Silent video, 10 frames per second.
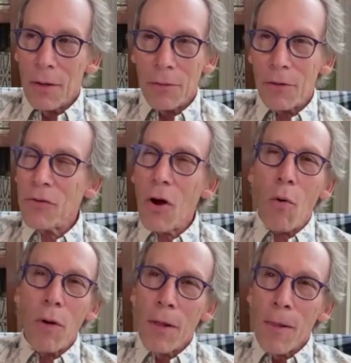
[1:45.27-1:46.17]
There's
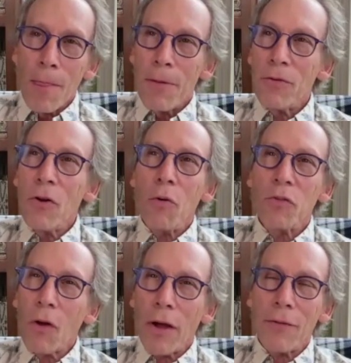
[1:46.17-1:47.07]
no, there's no
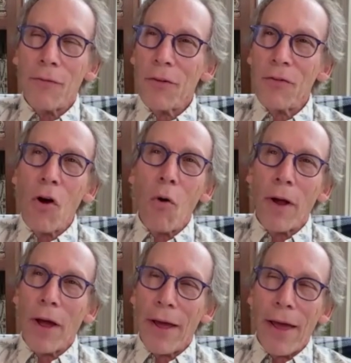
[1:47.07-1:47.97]
scientific, there's no,
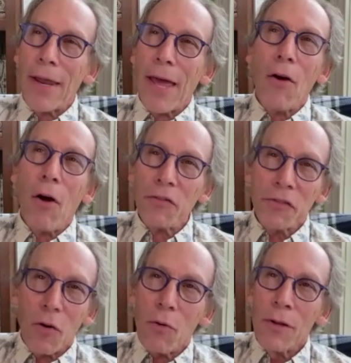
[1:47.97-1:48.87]
and, and
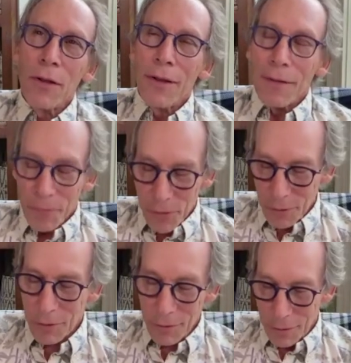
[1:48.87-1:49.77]
also
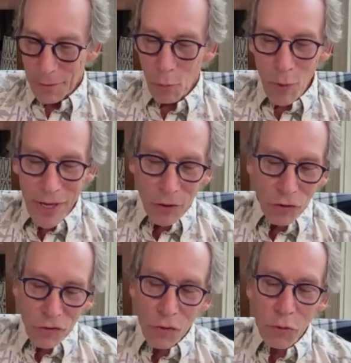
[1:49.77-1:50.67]
we can
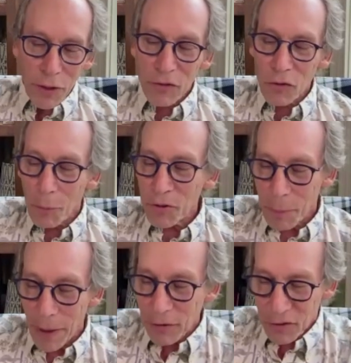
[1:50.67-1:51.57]
just do things so much
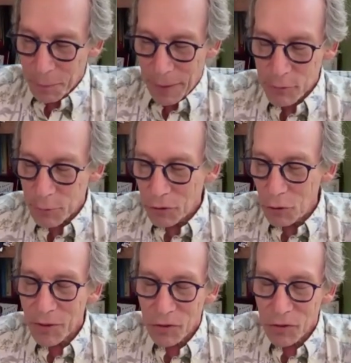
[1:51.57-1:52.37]
better in space without humans.